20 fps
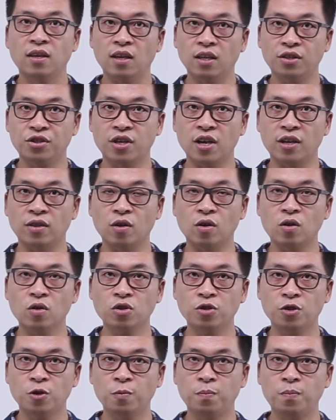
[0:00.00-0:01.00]
It can
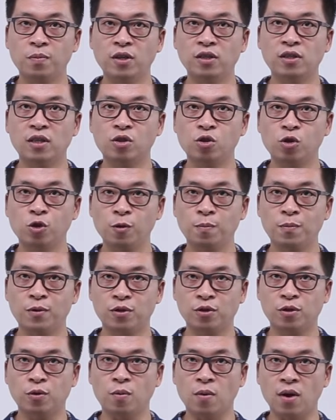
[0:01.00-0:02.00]
also be the
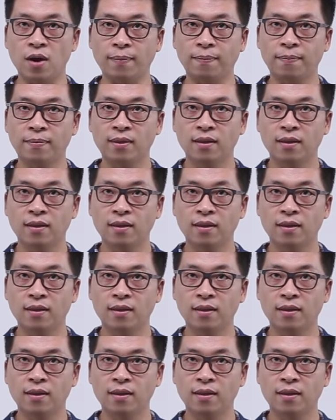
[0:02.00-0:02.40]
cheapest one.